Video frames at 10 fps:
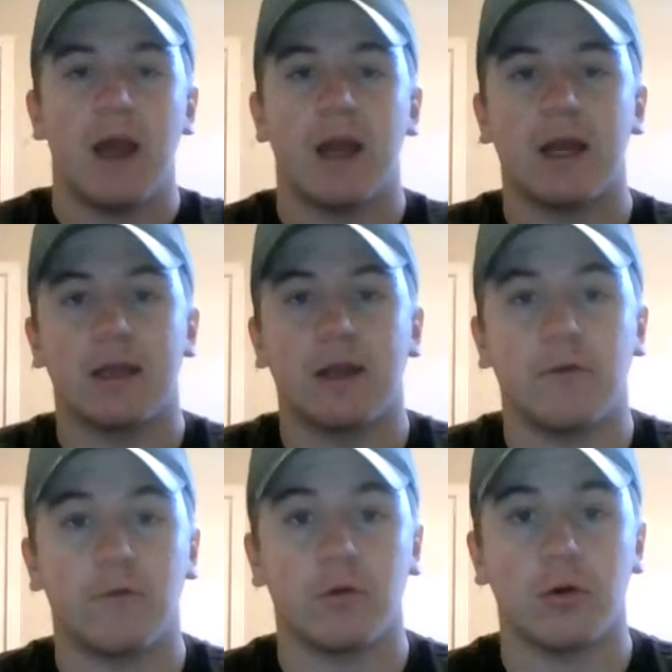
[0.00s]
and
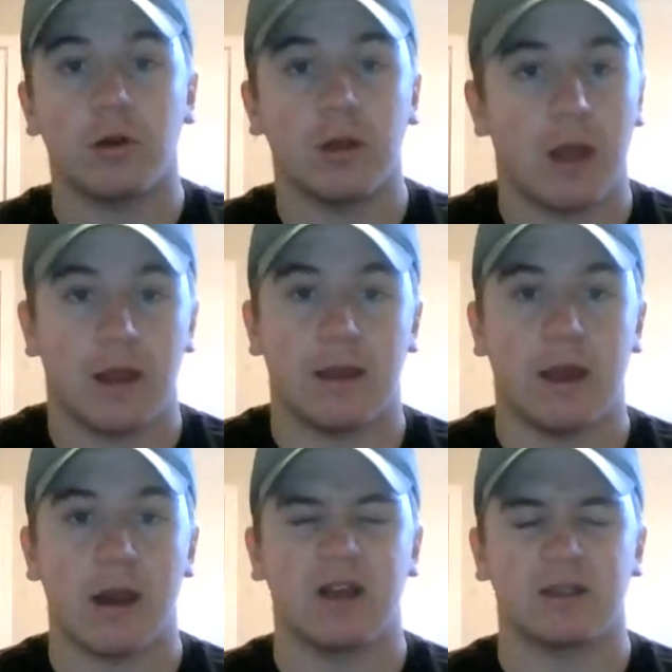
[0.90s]
therefore
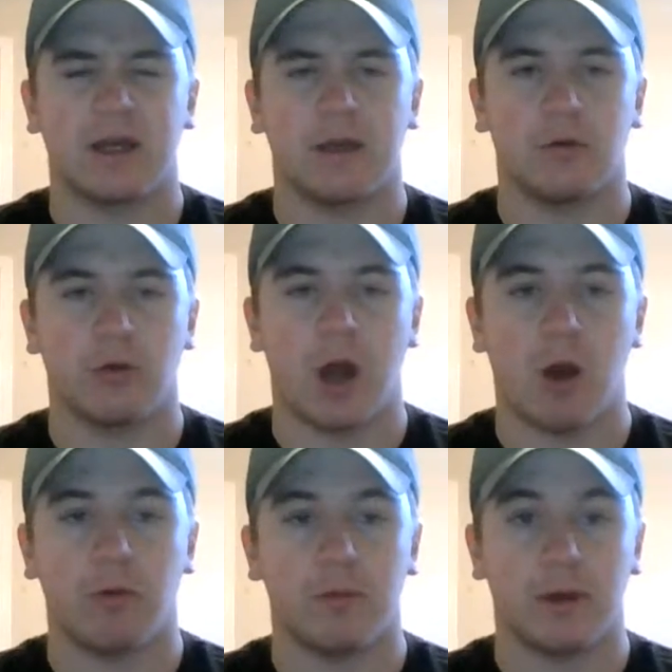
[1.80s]
that is getting
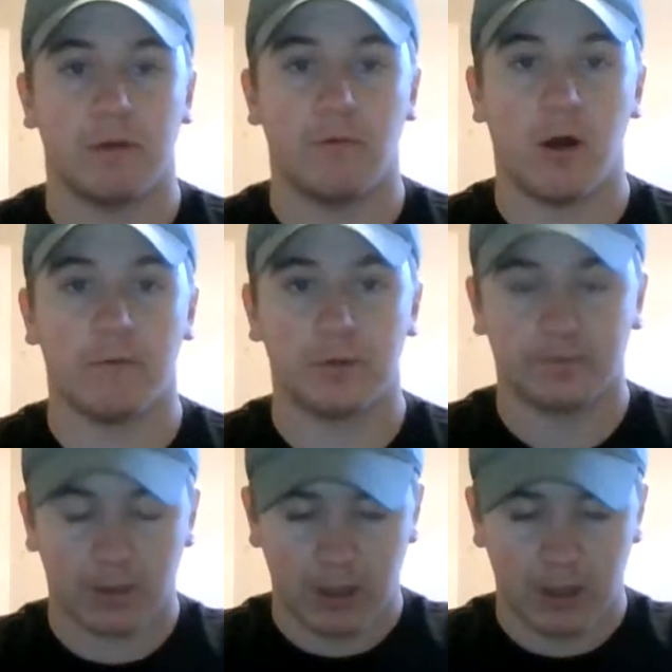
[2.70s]
uh, women involved.